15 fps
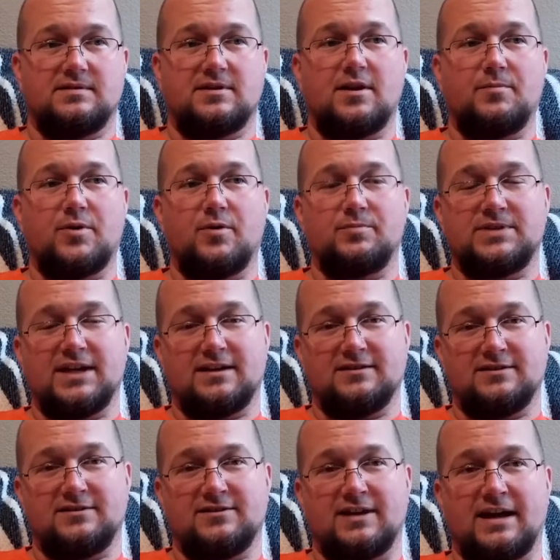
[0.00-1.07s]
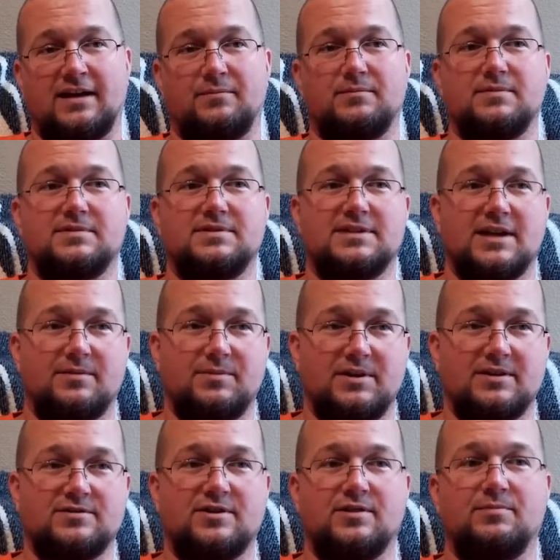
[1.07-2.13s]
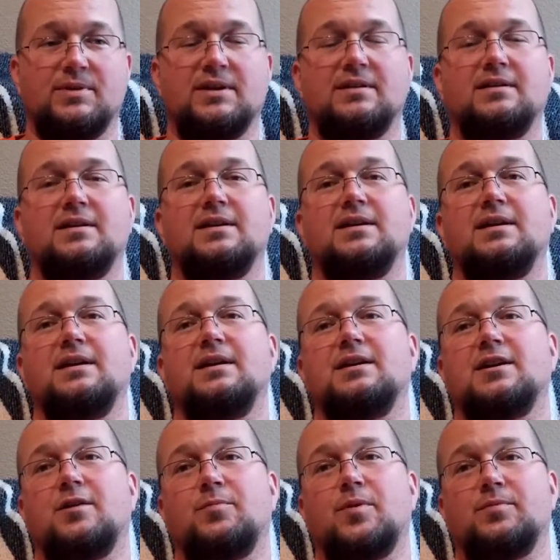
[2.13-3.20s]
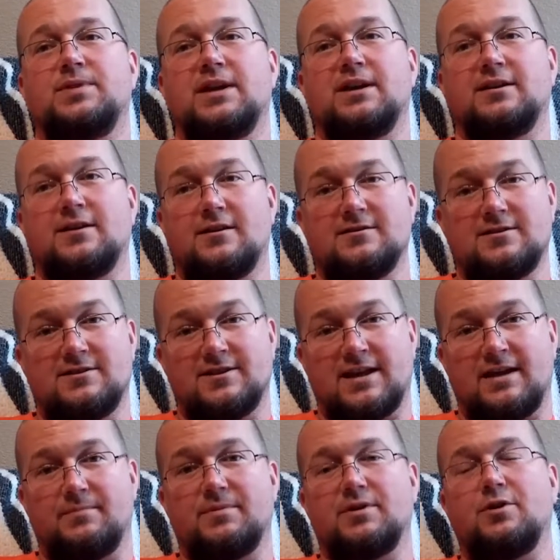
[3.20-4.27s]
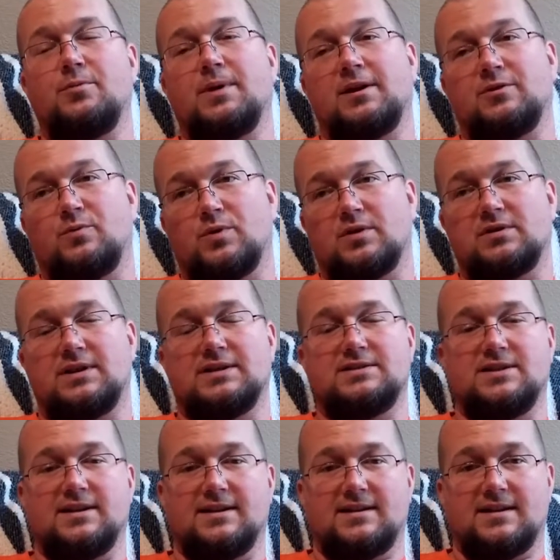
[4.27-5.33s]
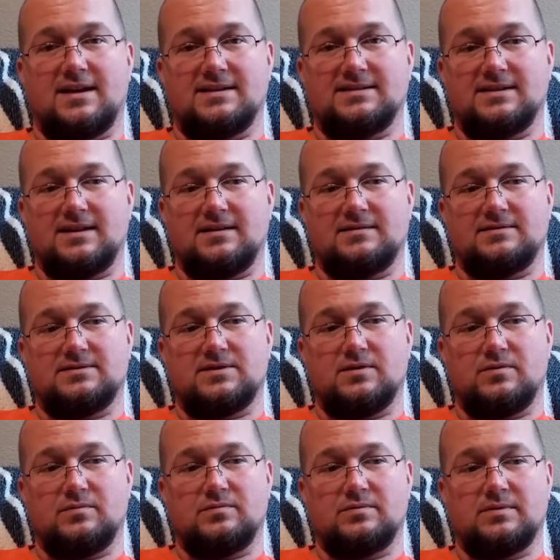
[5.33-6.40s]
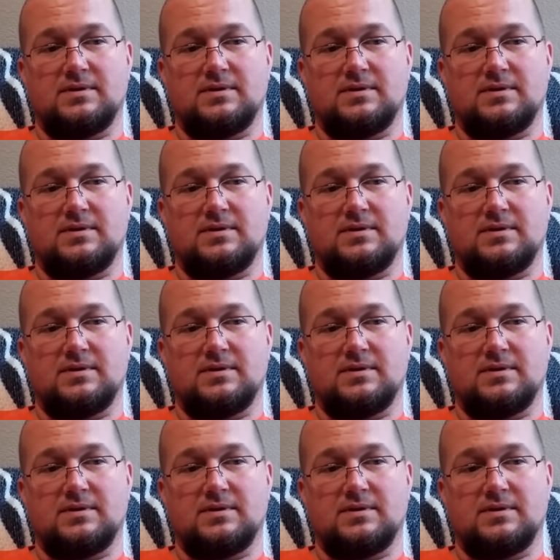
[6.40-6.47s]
come home, take a little nap, take me to treatment, come home, take another little nap, go back to work like she did last night. So